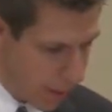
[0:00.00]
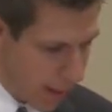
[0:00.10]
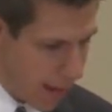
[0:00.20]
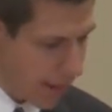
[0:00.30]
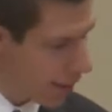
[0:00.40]

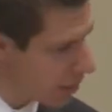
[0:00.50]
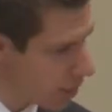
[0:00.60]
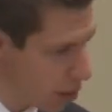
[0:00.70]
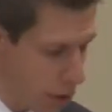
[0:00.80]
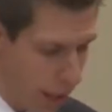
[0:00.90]
And that
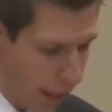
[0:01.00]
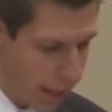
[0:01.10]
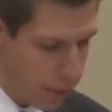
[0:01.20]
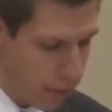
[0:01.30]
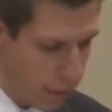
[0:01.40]
section
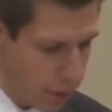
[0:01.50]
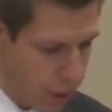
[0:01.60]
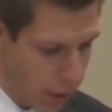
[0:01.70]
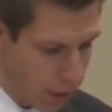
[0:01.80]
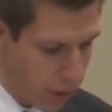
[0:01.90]
ends in verse
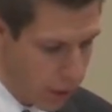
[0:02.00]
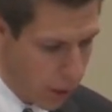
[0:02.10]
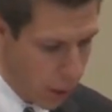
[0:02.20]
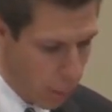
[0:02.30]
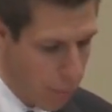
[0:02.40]
8
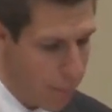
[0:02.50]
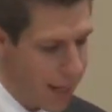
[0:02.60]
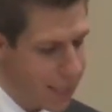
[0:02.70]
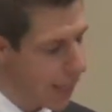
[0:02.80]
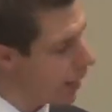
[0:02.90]
with
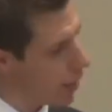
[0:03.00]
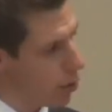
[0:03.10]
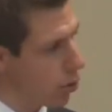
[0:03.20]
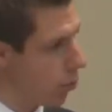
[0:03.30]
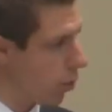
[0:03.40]

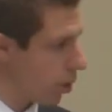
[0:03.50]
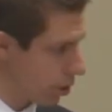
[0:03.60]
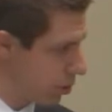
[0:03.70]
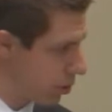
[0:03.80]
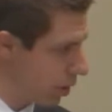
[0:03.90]
maintaining good
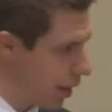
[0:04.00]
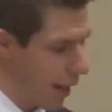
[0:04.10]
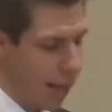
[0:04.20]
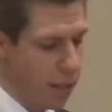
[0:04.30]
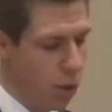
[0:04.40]
works.
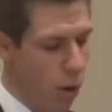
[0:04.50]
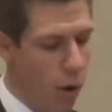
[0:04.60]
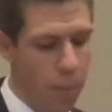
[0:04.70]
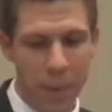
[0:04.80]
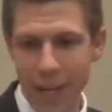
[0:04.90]
And it's
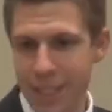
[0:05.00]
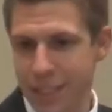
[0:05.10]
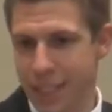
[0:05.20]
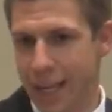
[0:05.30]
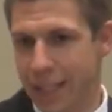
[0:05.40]
all
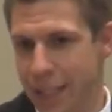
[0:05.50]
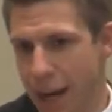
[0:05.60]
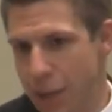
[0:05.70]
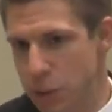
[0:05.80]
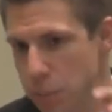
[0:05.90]
based in that
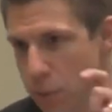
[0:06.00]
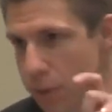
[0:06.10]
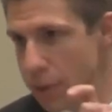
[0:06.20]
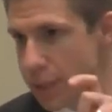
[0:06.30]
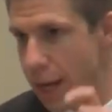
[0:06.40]

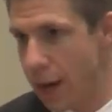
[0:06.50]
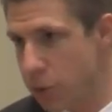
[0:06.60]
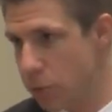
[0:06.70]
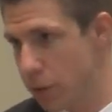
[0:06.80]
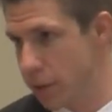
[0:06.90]
gospel
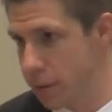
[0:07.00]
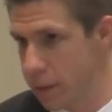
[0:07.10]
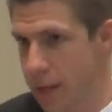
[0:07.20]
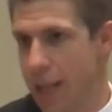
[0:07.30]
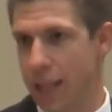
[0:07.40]
doctrine
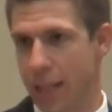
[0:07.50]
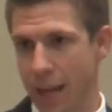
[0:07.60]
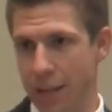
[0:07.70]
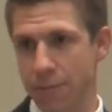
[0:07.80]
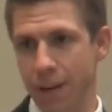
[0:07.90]

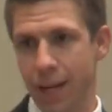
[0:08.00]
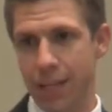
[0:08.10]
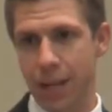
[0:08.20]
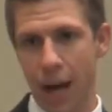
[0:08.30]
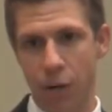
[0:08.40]
Life
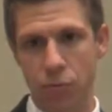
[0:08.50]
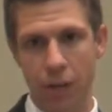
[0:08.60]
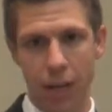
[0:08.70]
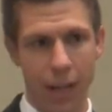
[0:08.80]
and doctrine,